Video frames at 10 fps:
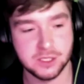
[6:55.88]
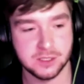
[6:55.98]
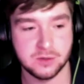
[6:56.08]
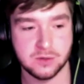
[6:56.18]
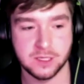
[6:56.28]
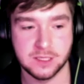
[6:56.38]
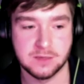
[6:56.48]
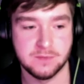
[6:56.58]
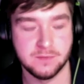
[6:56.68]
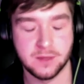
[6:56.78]
toys
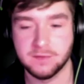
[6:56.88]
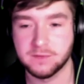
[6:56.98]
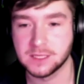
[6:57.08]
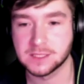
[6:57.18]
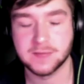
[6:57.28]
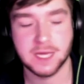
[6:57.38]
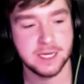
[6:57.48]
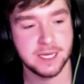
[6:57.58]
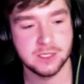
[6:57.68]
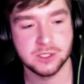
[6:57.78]
and things of that
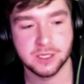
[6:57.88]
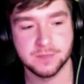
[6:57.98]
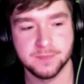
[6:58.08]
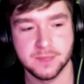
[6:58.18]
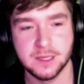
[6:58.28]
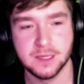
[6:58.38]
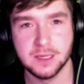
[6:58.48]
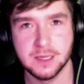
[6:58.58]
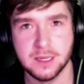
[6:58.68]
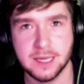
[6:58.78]
nature.
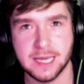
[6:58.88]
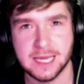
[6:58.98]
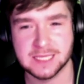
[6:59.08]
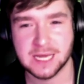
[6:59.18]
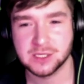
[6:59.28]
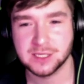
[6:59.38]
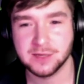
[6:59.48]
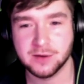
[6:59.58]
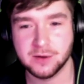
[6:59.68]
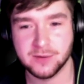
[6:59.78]
It's actually
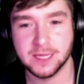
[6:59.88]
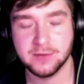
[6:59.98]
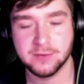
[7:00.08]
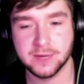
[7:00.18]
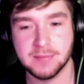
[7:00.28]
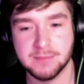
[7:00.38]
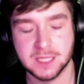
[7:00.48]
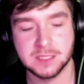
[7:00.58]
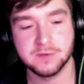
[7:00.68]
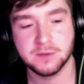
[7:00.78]
a really, really
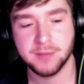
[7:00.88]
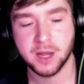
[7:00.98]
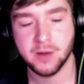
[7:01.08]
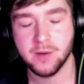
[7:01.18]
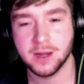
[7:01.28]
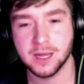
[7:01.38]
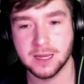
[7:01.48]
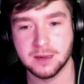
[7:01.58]
massive component in